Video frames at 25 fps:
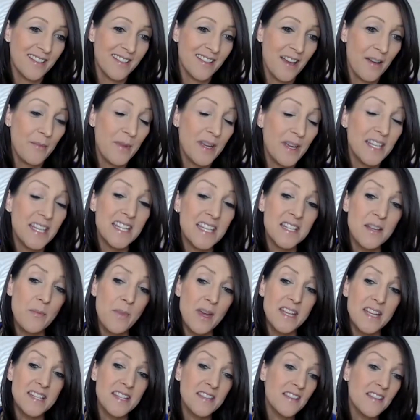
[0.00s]
I mean, it's
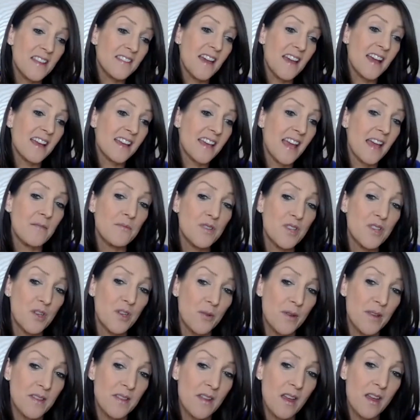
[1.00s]
amazing that that came to
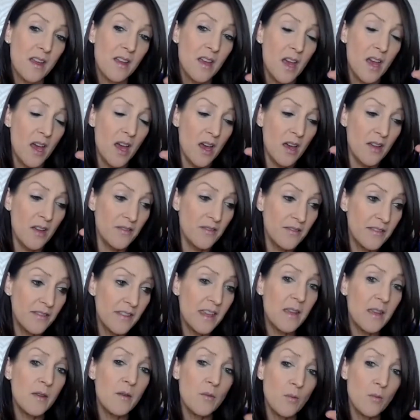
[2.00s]
you in
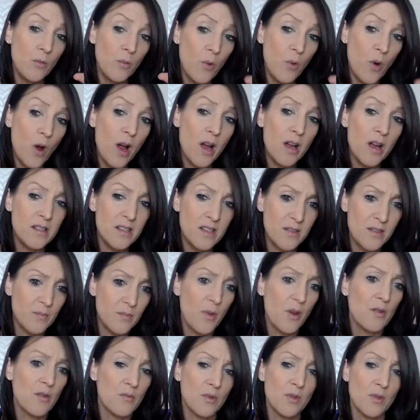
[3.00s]
the worst
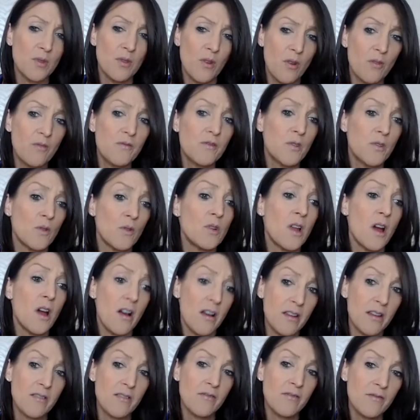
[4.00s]
moment of your
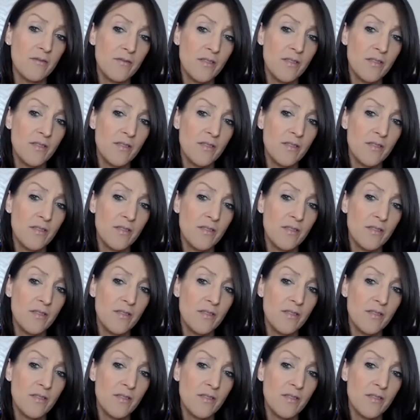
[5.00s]
life.